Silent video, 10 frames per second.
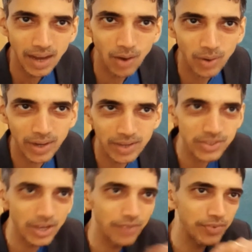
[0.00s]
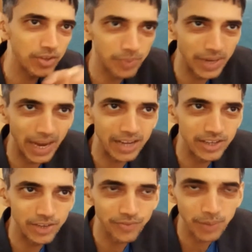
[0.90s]
How can a surface be
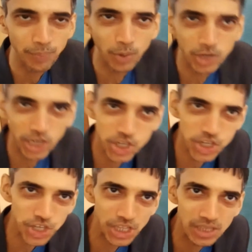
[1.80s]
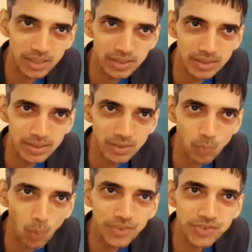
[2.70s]
at different potential?
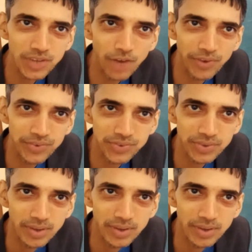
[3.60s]
One surface.